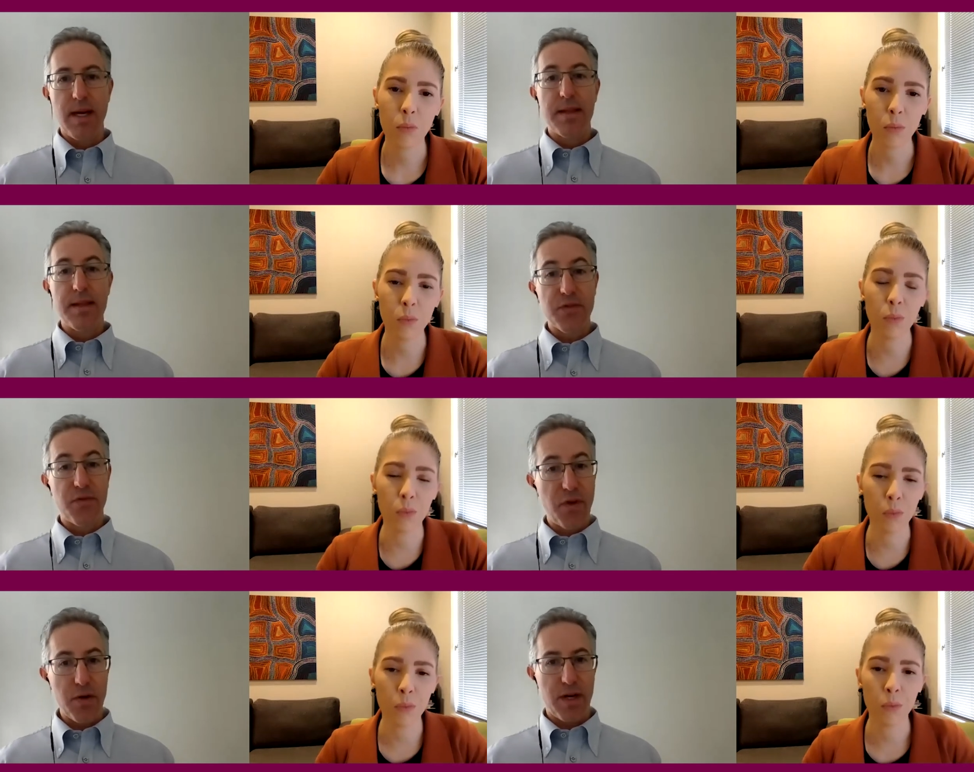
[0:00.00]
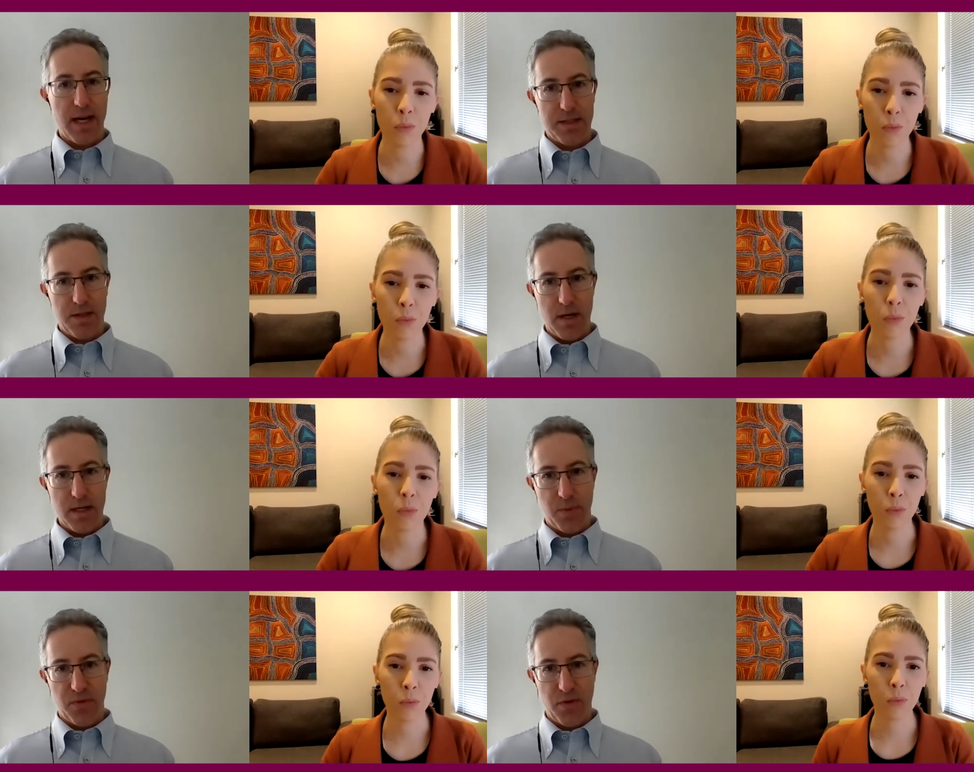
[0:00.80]
Speaker 1: And that's mm-hmm. very
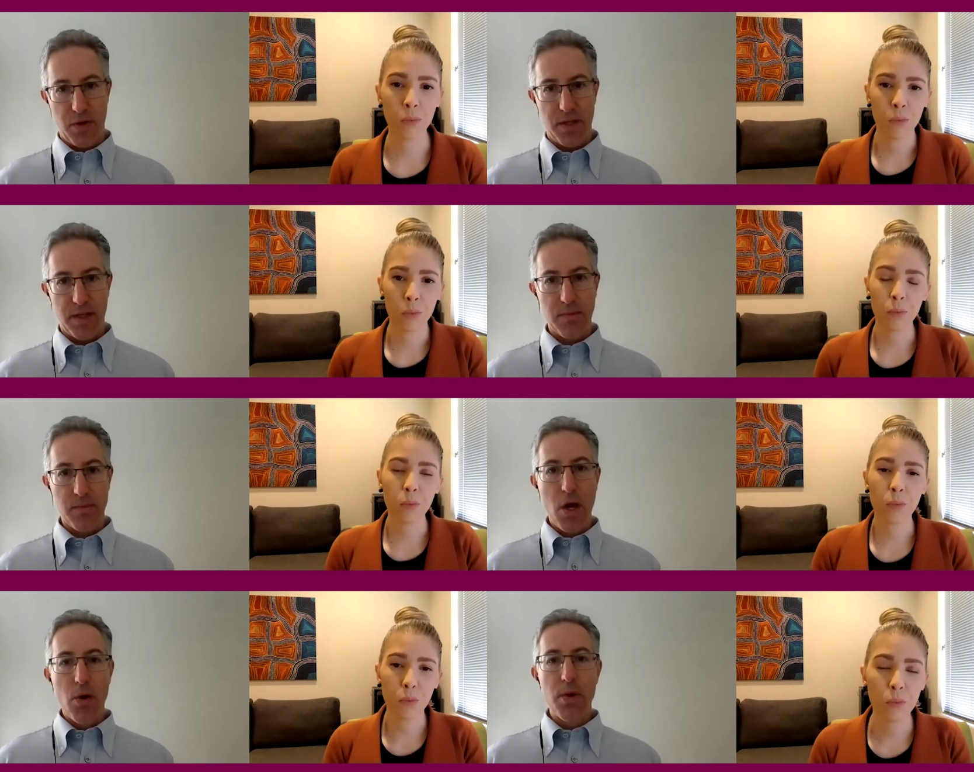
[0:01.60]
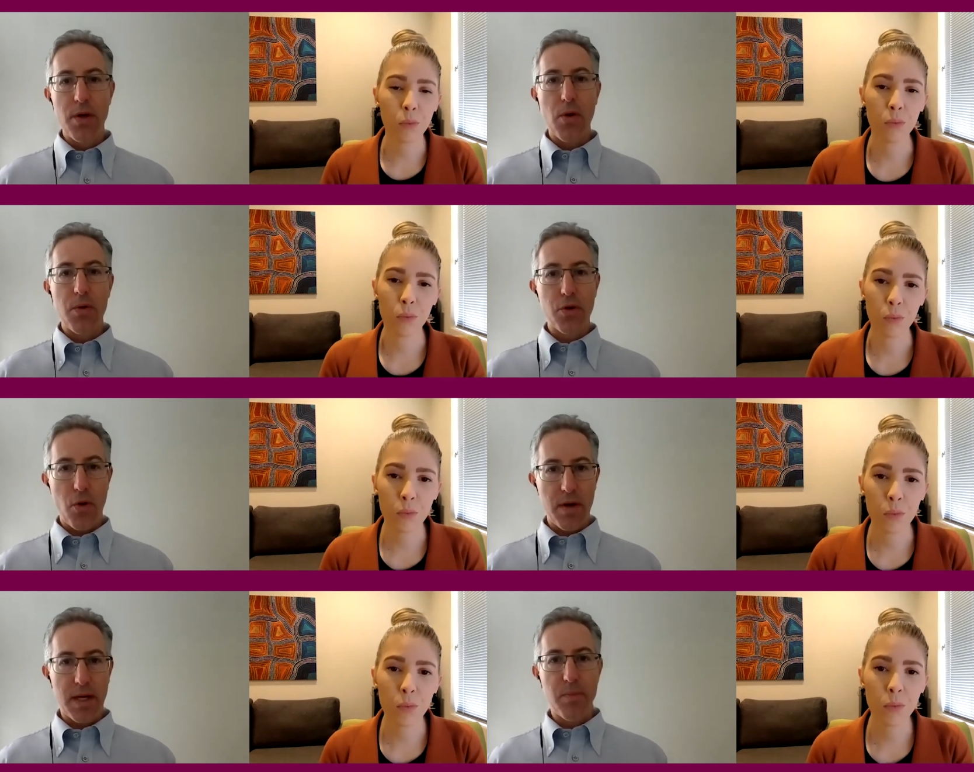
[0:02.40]
anxiety provoking. We know in
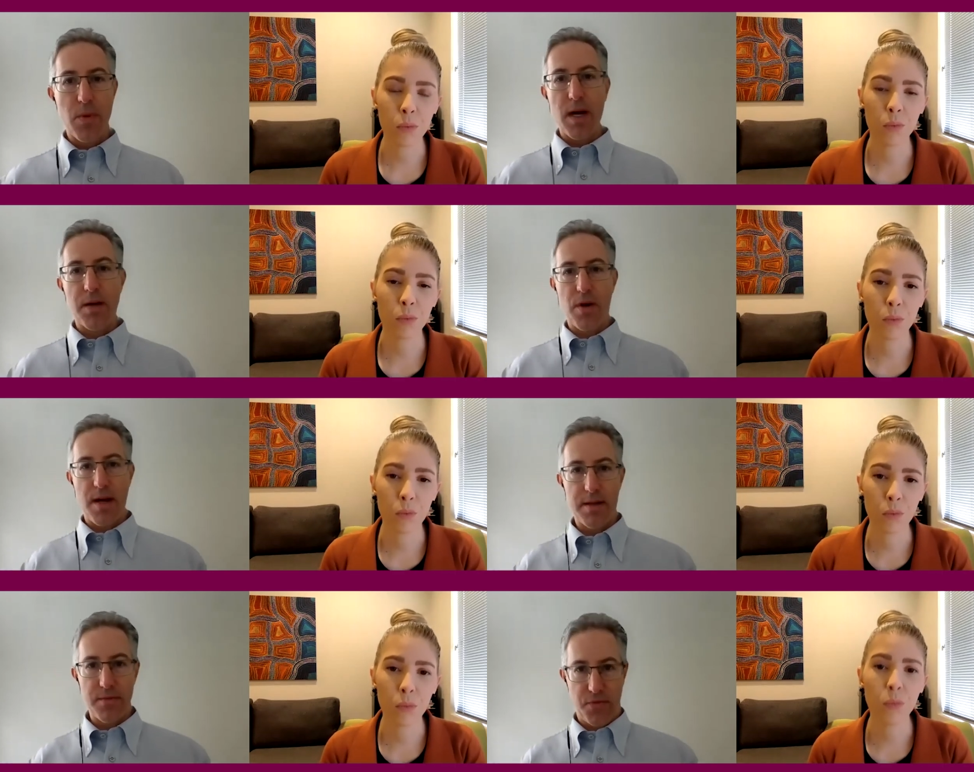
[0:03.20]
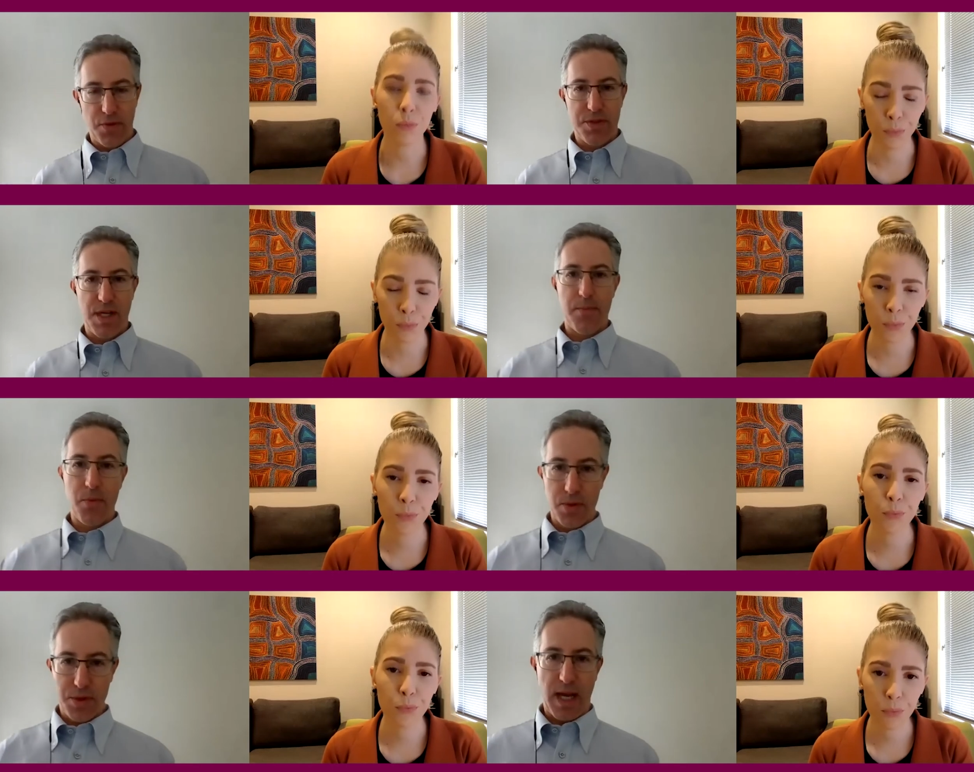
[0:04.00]
chronic migraine, for
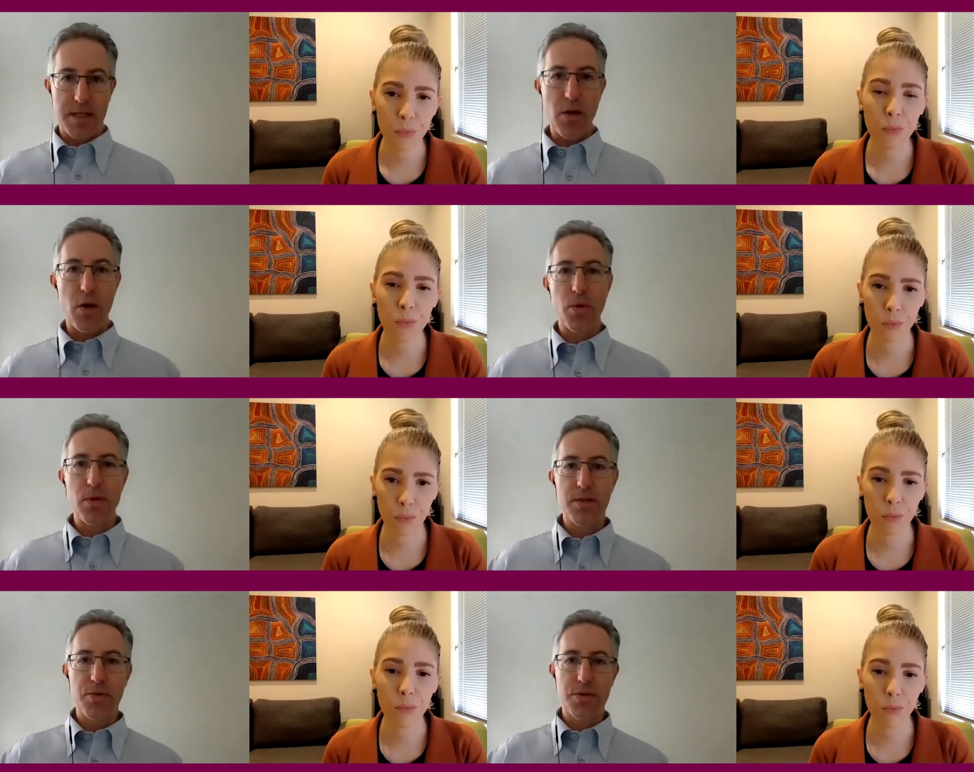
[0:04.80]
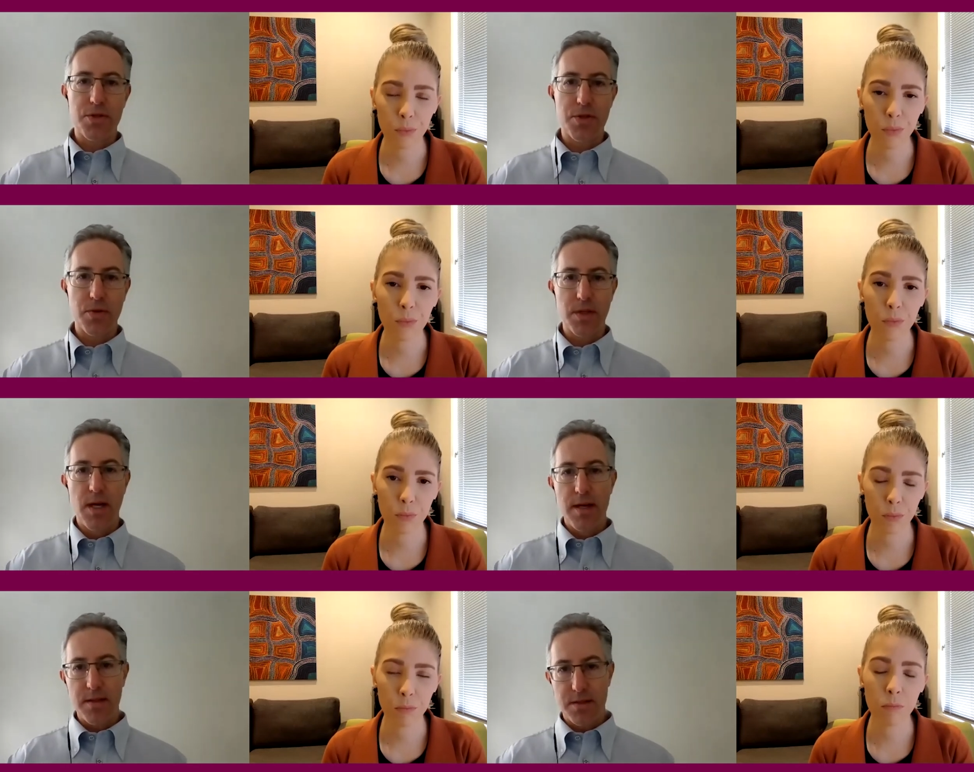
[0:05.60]
example, which has a lot more literature to it,
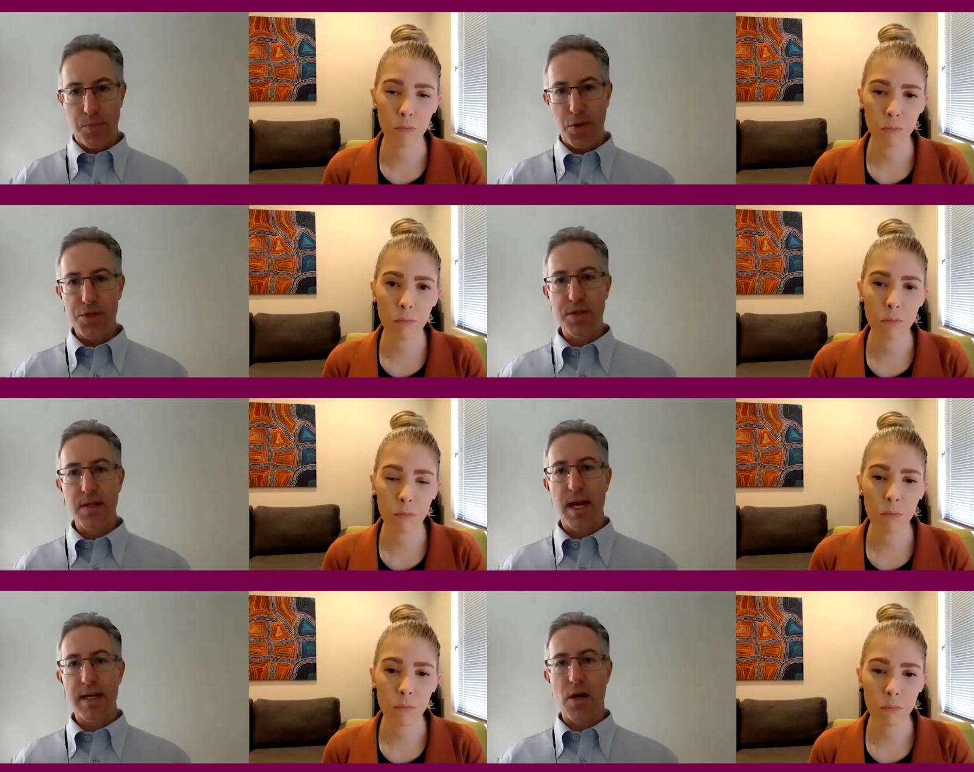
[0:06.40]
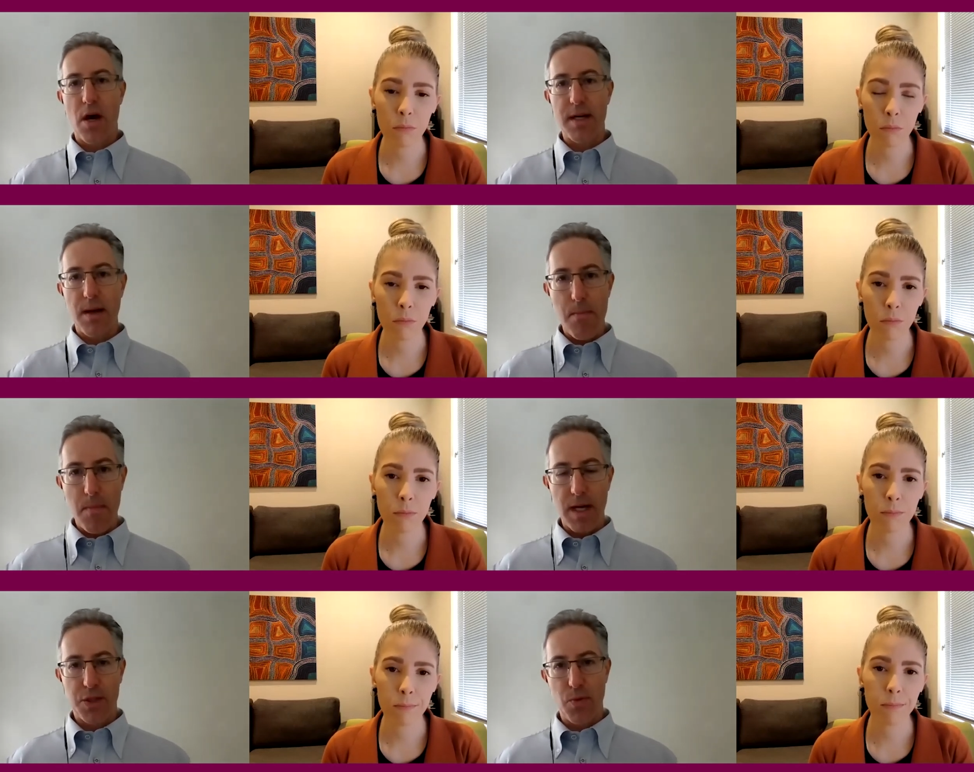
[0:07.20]
that depression and anxiety are
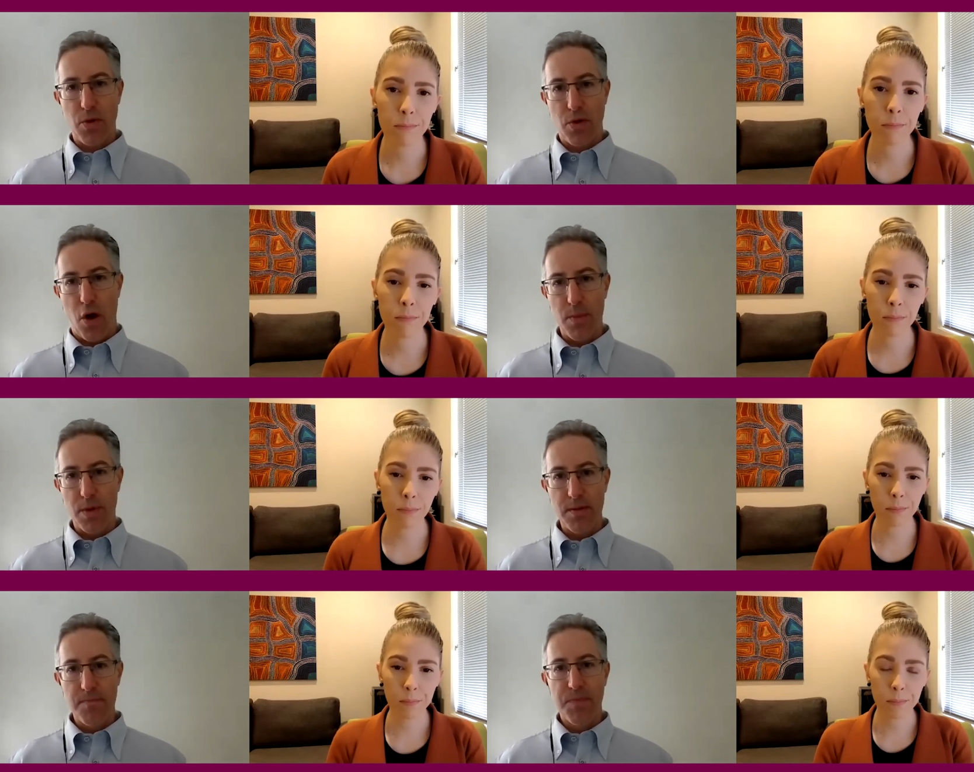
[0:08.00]
much more common.